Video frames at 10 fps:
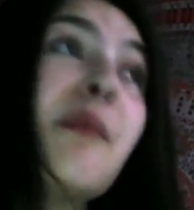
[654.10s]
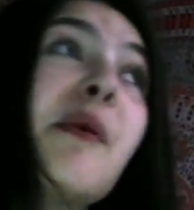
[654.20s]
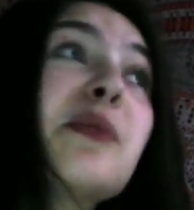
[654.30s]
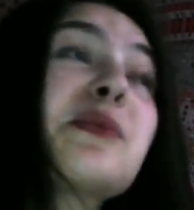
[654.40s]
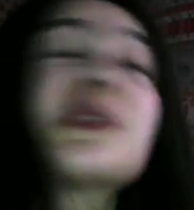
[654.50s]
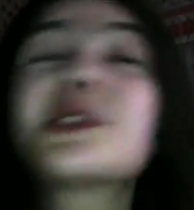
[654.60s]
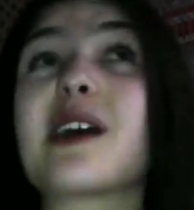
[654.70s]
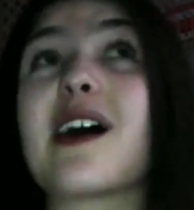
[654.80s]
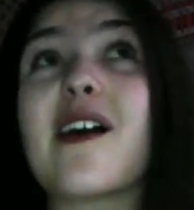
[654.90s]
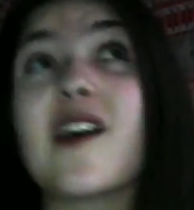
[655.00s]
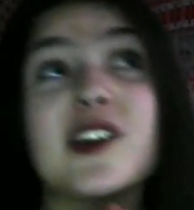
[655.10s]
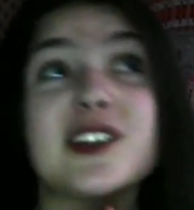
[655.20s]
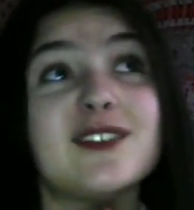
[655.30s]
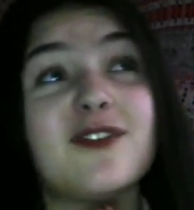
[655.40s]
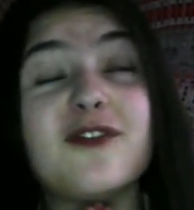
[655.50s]
most
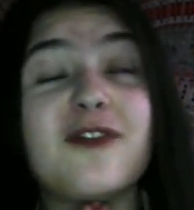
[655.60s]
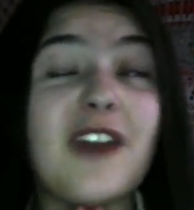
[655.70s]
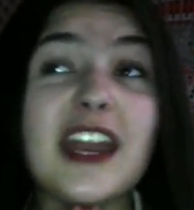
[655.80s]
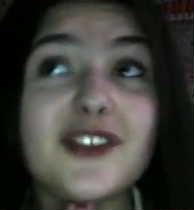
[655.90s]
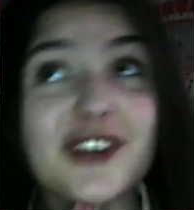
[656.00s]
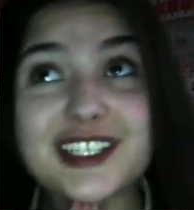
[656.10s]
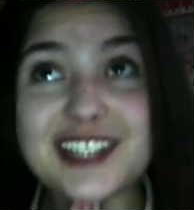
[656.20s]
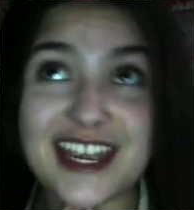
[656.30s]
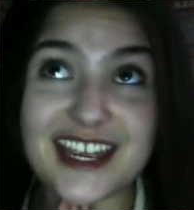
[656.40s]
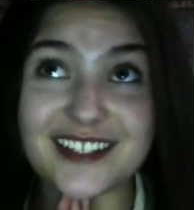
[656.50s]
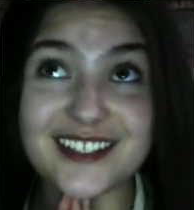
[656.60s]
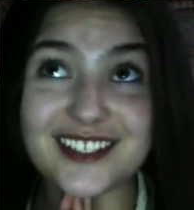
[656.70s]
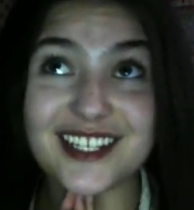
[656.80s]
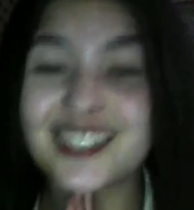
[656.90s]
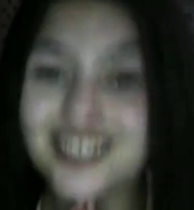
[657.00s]

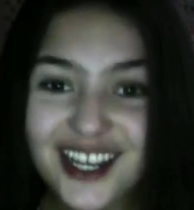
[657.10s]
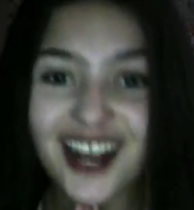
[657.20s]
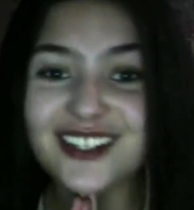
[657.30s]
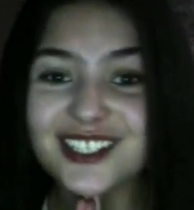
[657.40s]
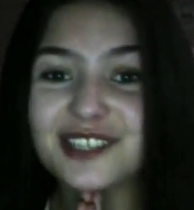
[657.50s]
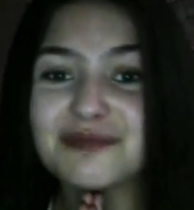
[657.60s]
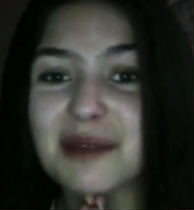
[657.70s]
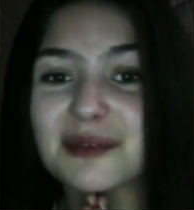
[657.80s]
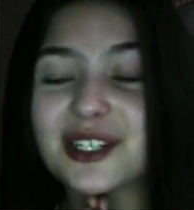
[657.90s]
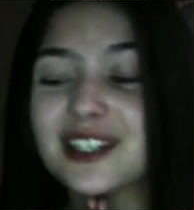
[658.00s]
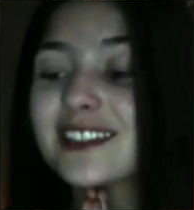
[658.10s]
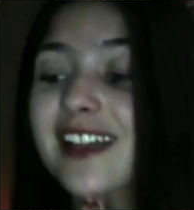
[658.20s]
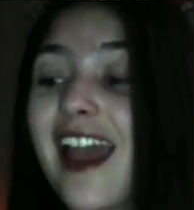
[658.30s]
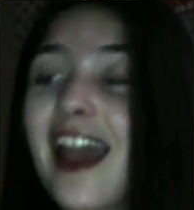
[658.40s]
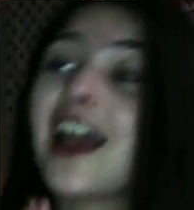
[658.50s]
favoritist childhood memories,
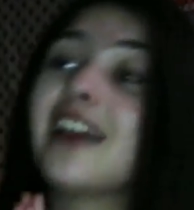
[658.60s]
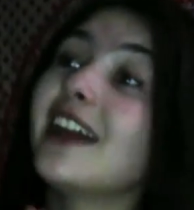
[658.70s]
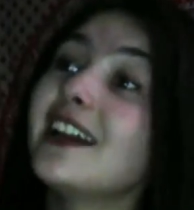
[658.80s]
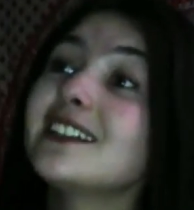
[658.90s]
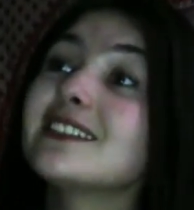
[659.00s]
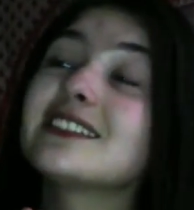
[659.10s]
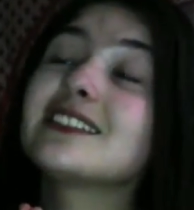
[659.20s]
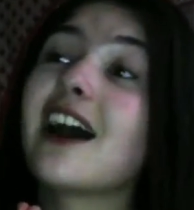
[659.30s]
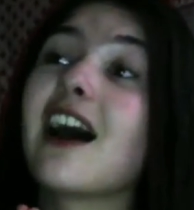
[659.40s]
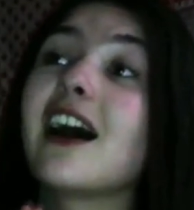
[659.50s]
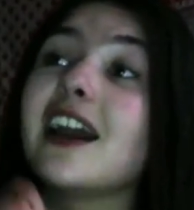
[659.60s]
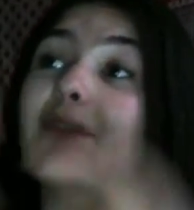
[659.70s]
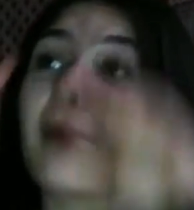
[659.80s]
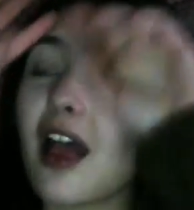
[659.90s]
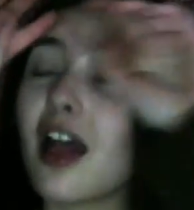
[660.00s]
and that is the
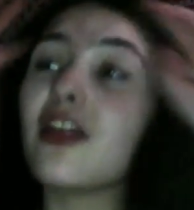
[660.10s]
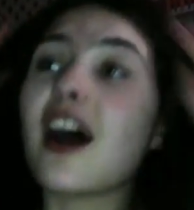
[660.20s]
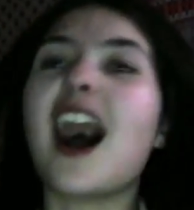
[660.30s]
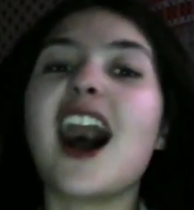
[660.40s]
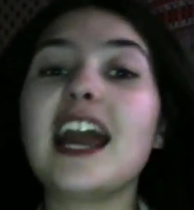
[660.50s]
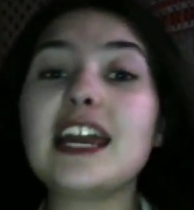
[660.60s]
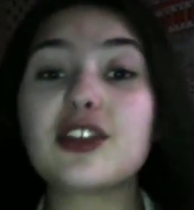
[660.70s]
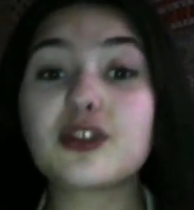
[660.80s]
time that I